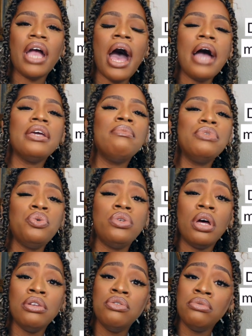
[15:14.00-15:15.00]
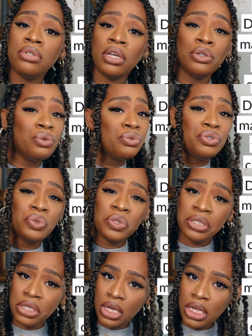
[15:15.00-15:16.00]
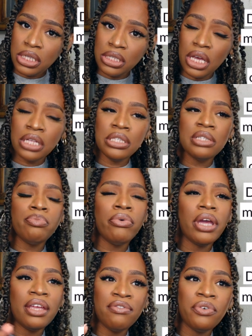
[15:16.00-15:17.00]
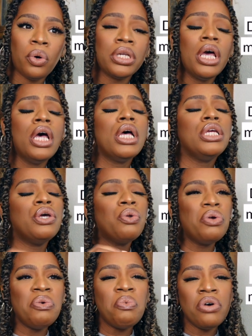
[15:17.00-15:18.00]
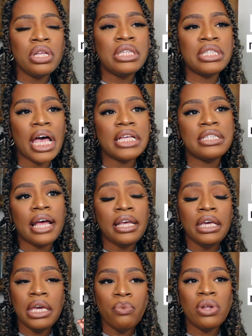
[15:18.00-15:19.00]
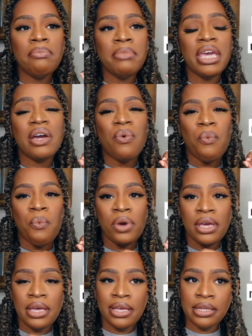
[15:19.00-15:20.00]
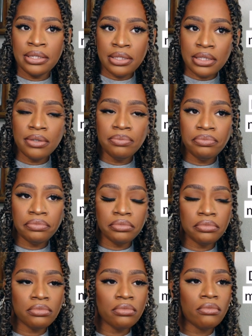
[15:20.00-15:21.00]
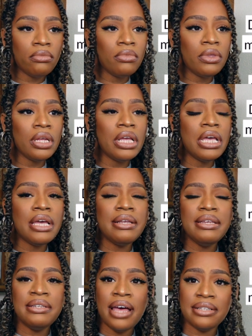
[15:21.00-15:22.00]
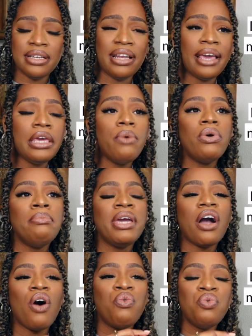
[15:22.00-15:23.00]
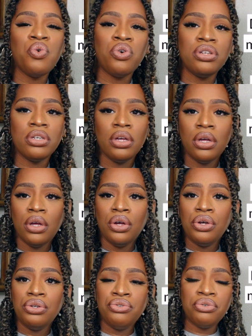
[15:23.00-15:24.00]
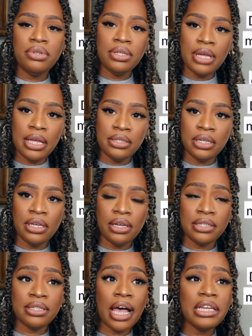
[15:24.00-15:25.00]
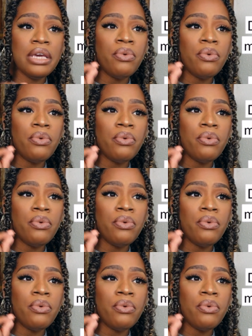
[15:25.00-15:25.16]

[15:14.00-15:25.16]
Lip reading: I am doing a new thing. Don't you see it? It's springing forth. You know, the word says that he will make ways in the desert. Like he will make a road through the desert, you understand?